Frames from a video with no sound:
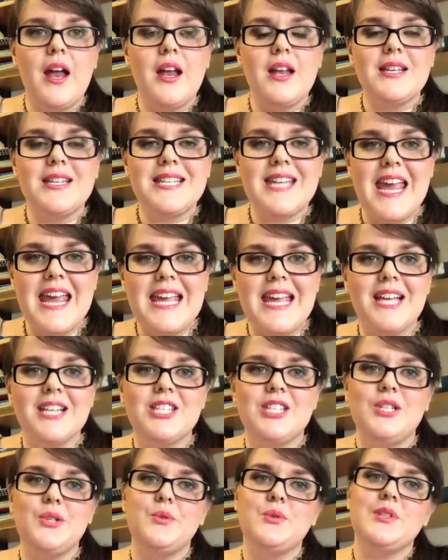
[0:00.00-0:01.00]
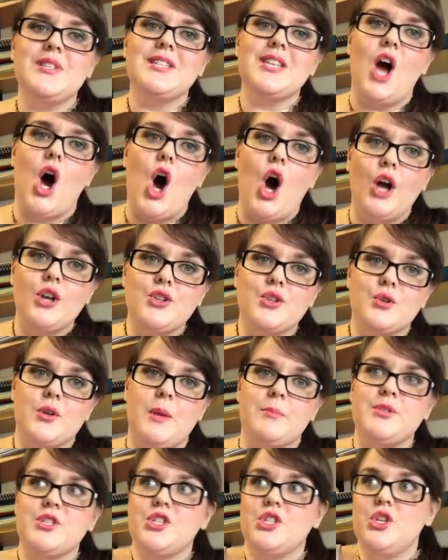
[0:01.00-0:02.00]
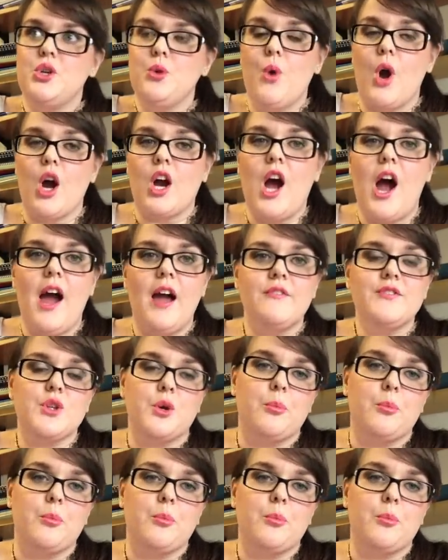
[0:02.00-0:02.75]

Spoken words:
taking students on trips to archives